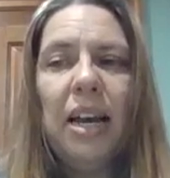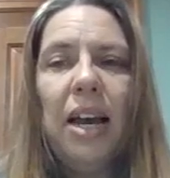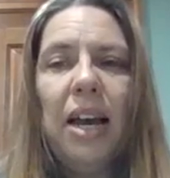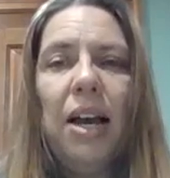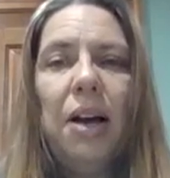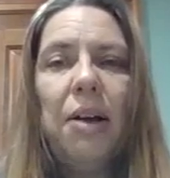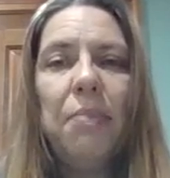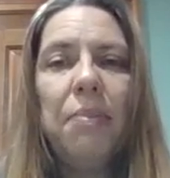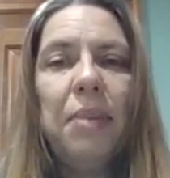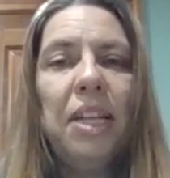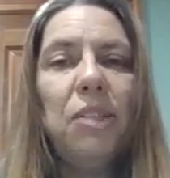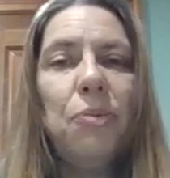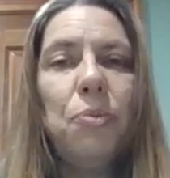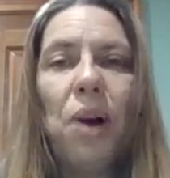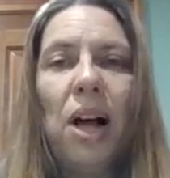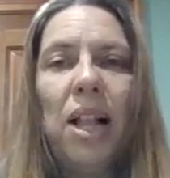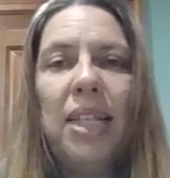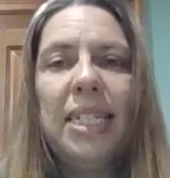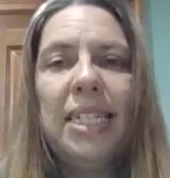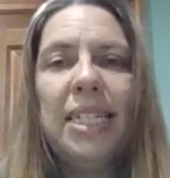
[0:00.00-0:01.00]
as
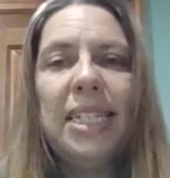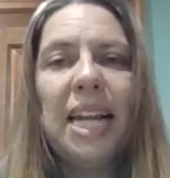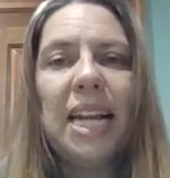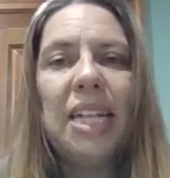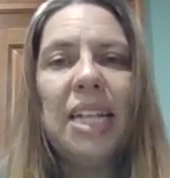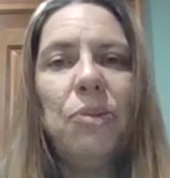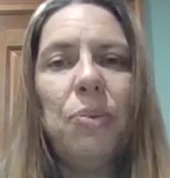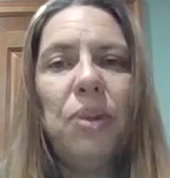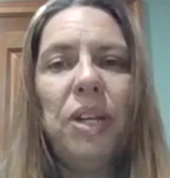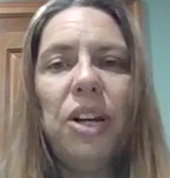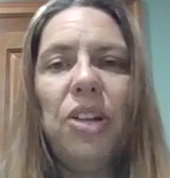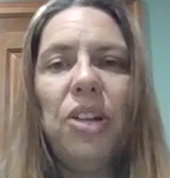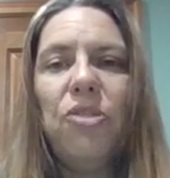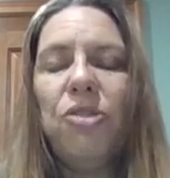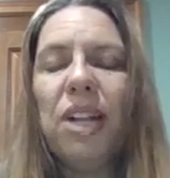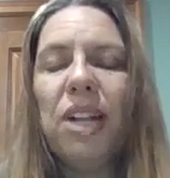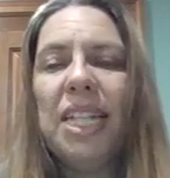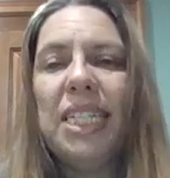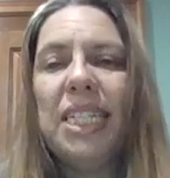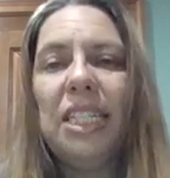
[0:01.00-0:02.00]
well as we are
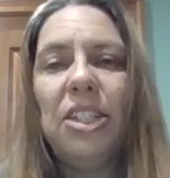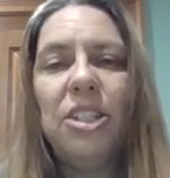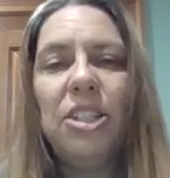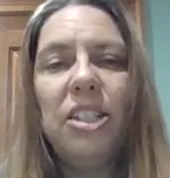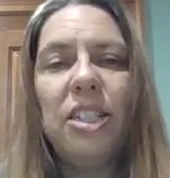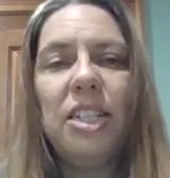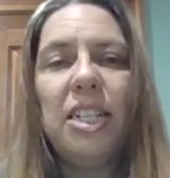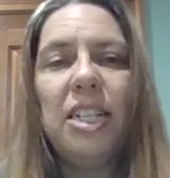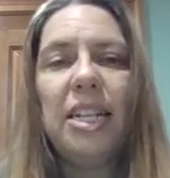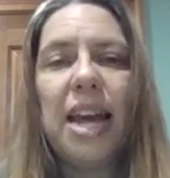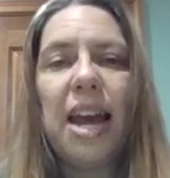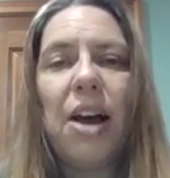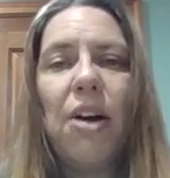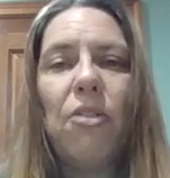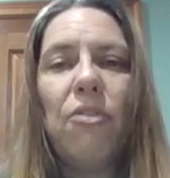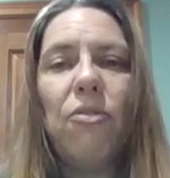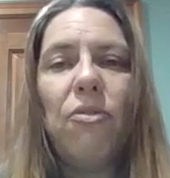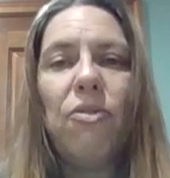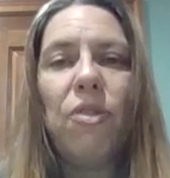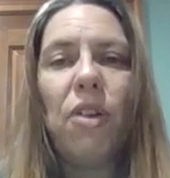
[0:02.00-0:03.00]
transitioning
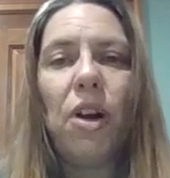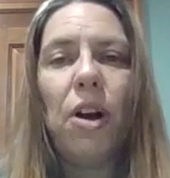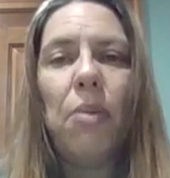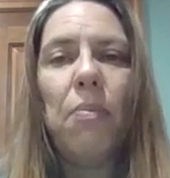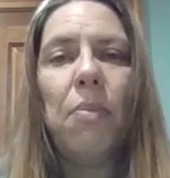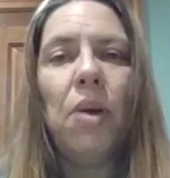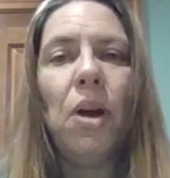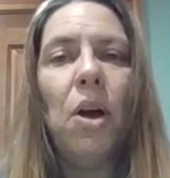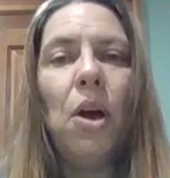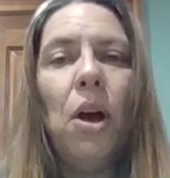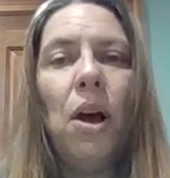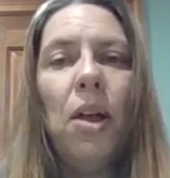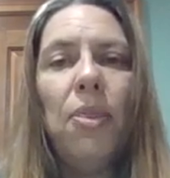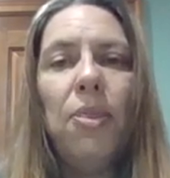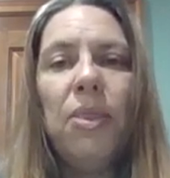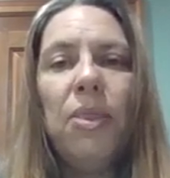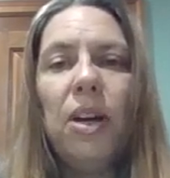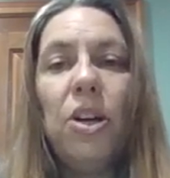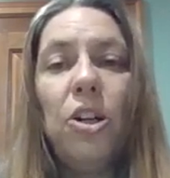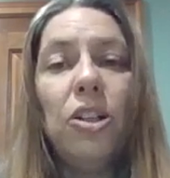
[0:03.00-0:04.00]
now from
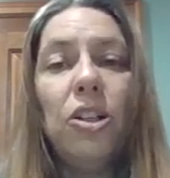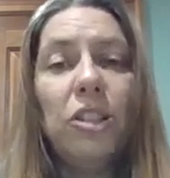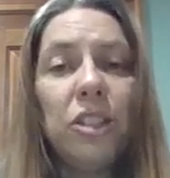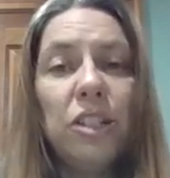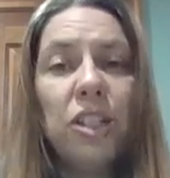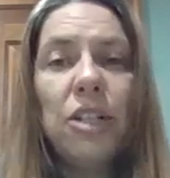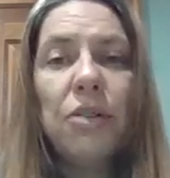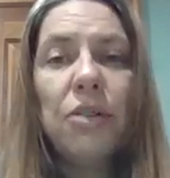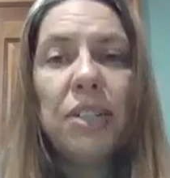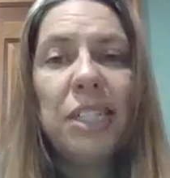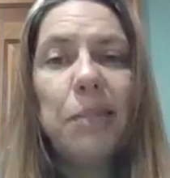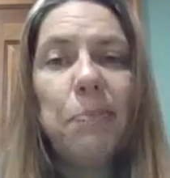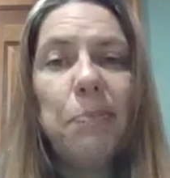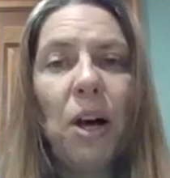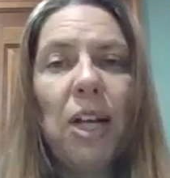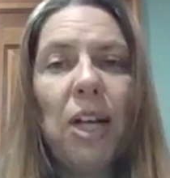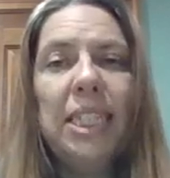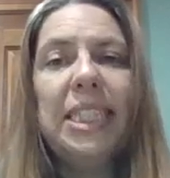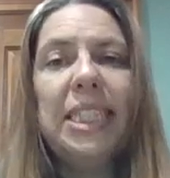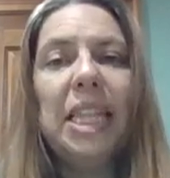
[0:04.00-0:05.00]
the urgent
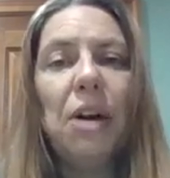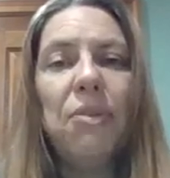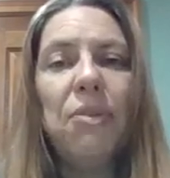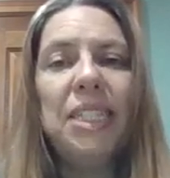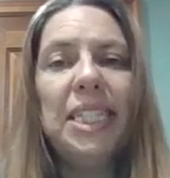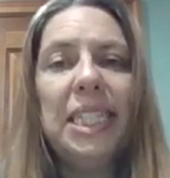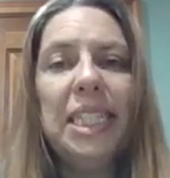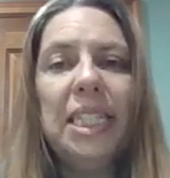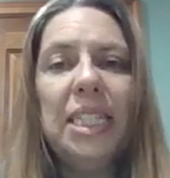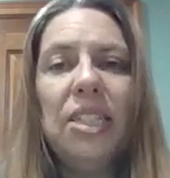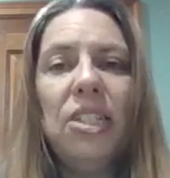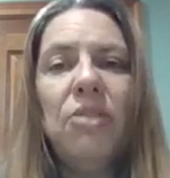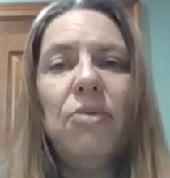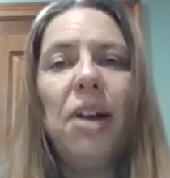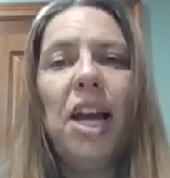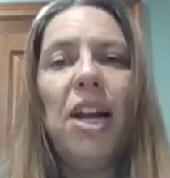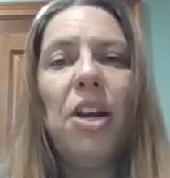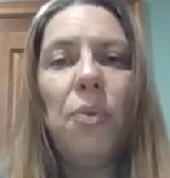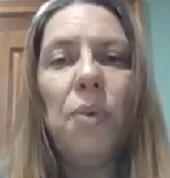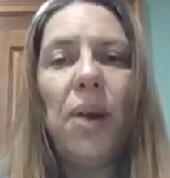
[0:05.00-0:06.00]
response that was needed
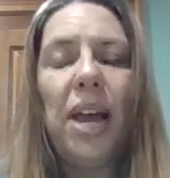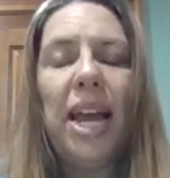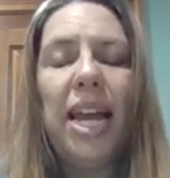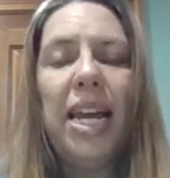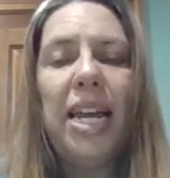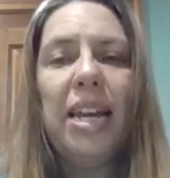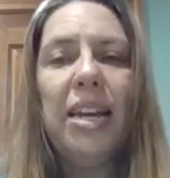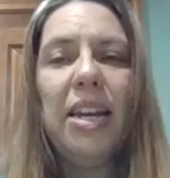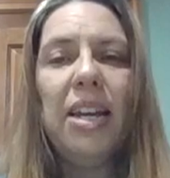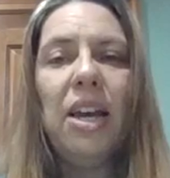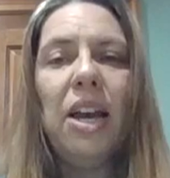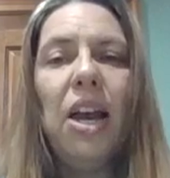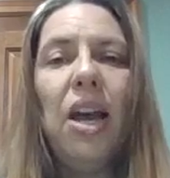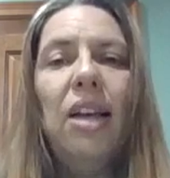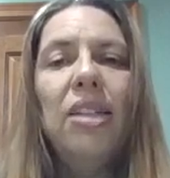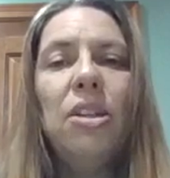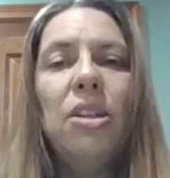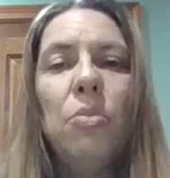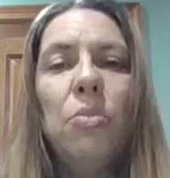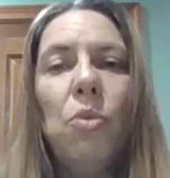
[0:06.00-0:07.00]
right away
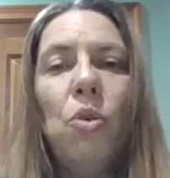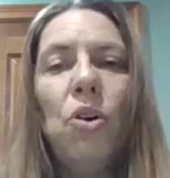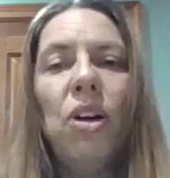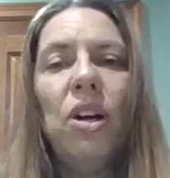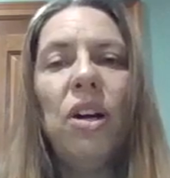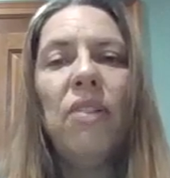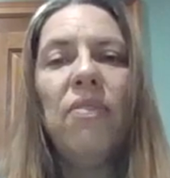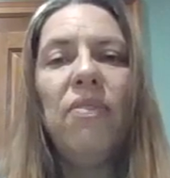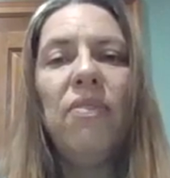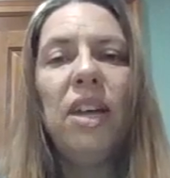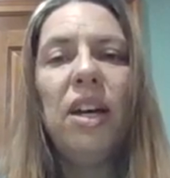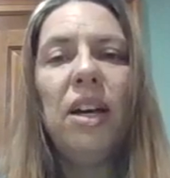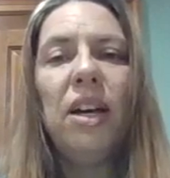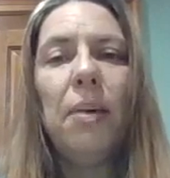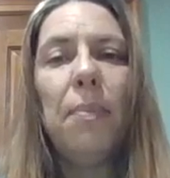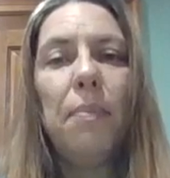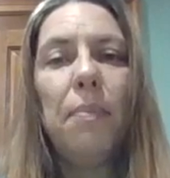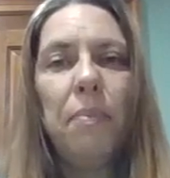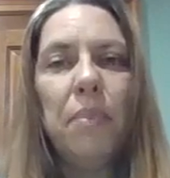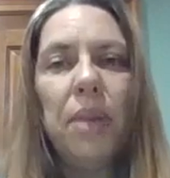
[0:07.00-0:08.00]
to more of
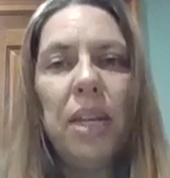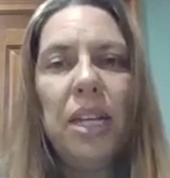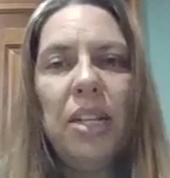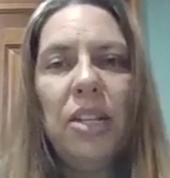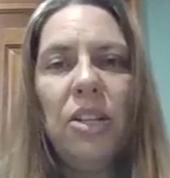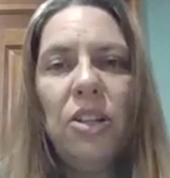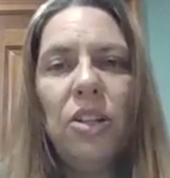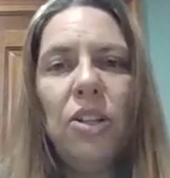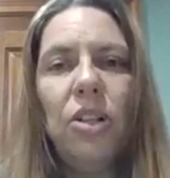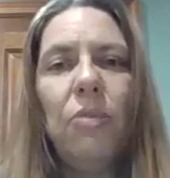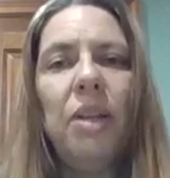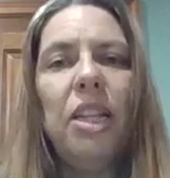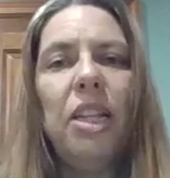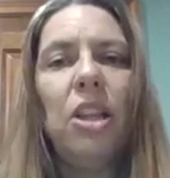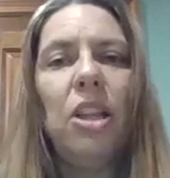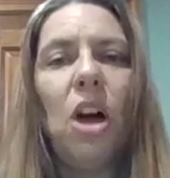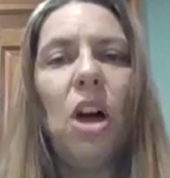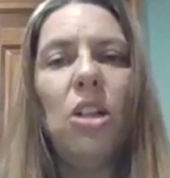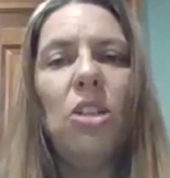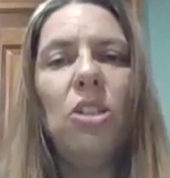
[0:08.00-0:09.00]
the midterm
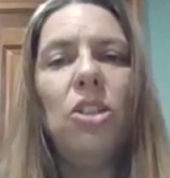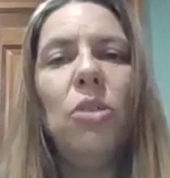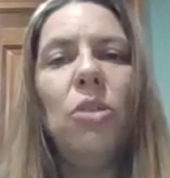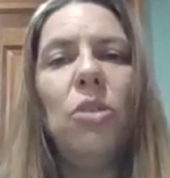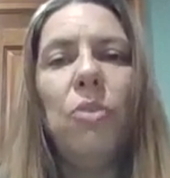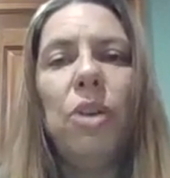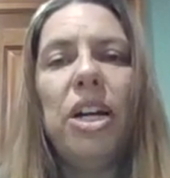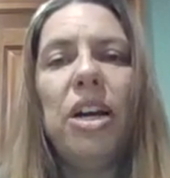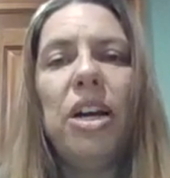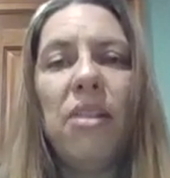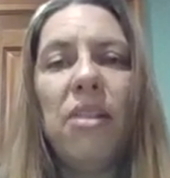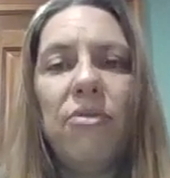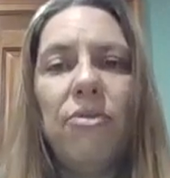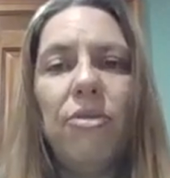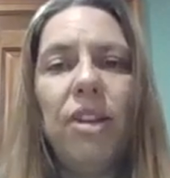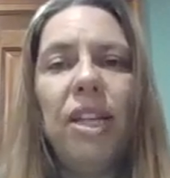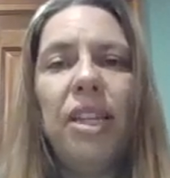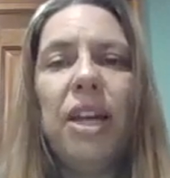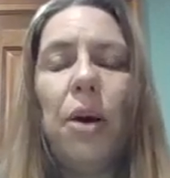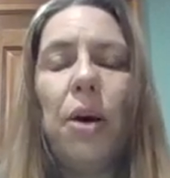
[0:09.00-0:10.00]
and long-term
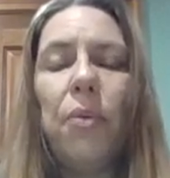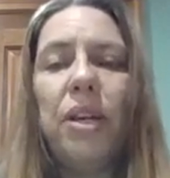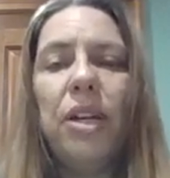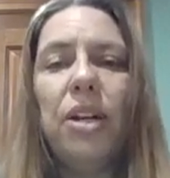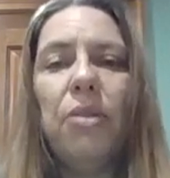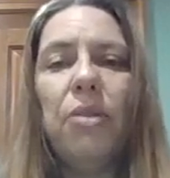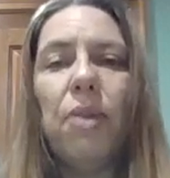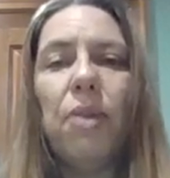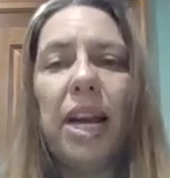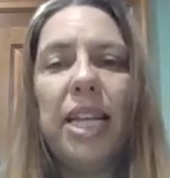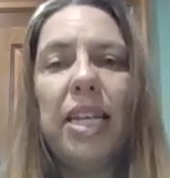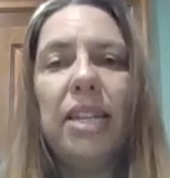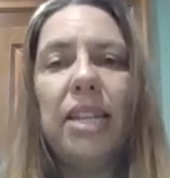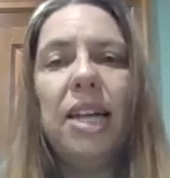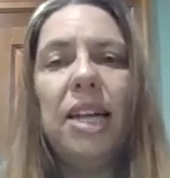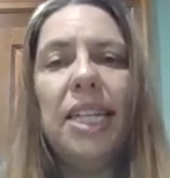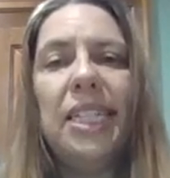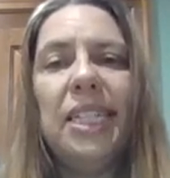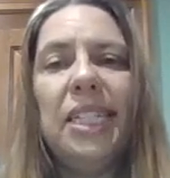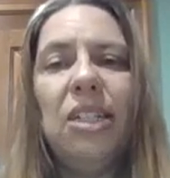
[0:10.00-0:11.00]
recovery that we are
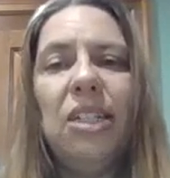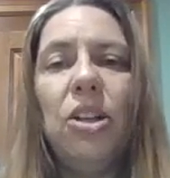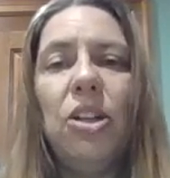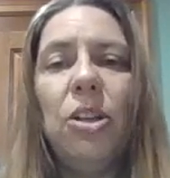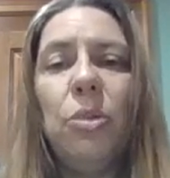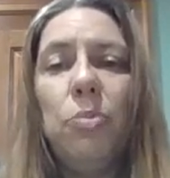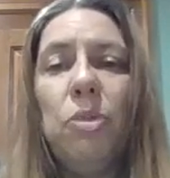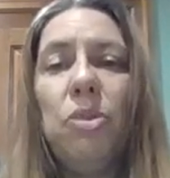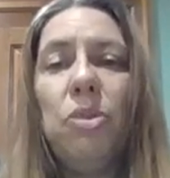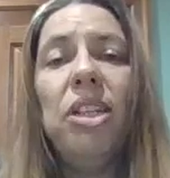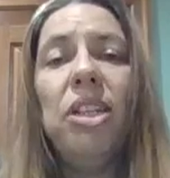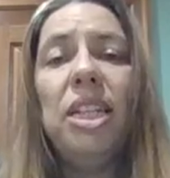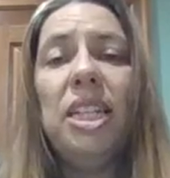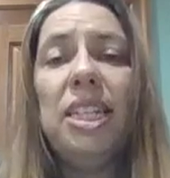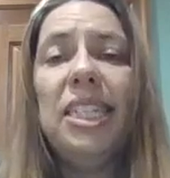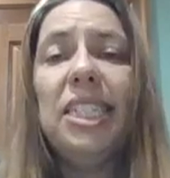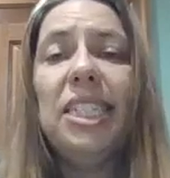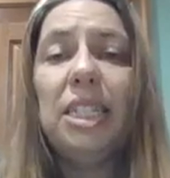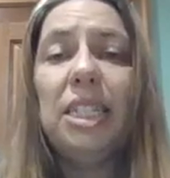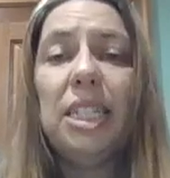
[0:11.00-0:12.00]
recognizing our community
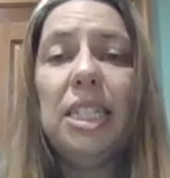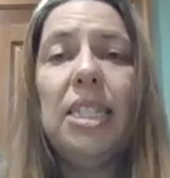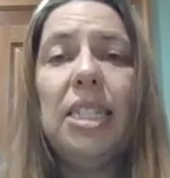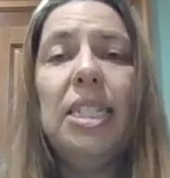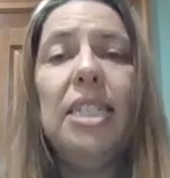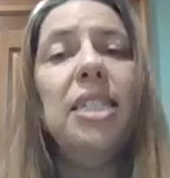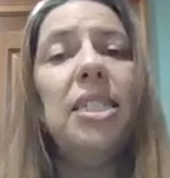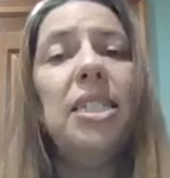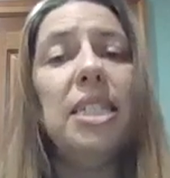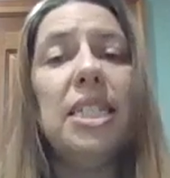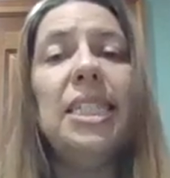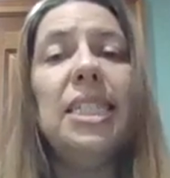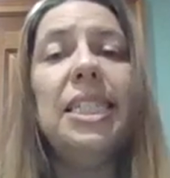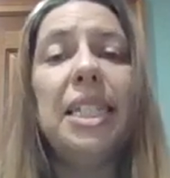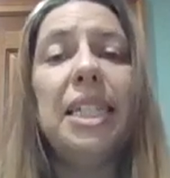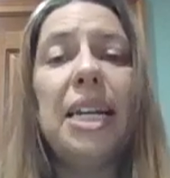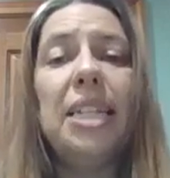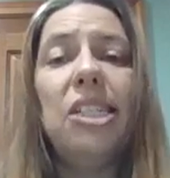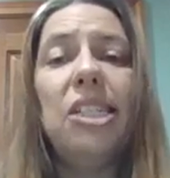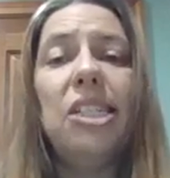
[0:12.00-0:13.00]
is going to need to
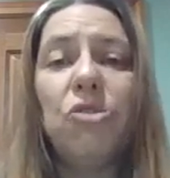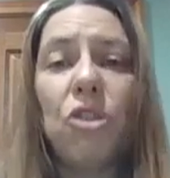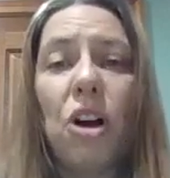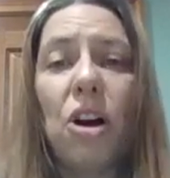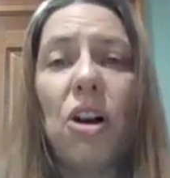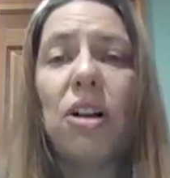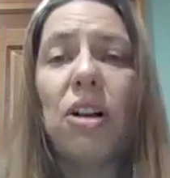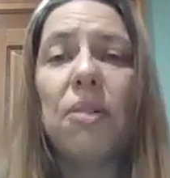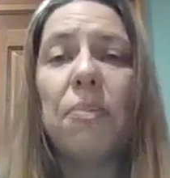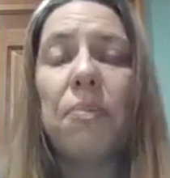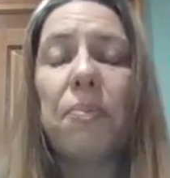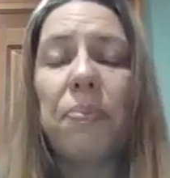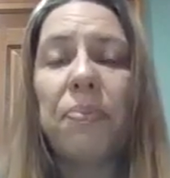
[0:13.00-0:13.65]
stay strong.